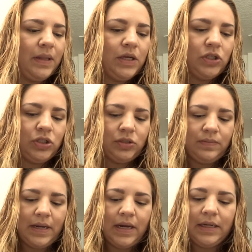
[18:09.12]
blush,
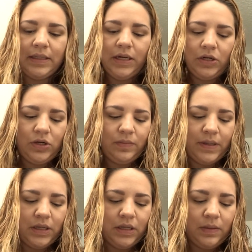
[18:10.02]
my highlighter,
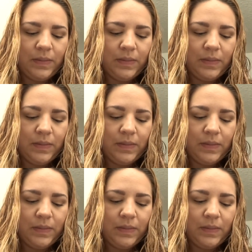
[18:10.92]
my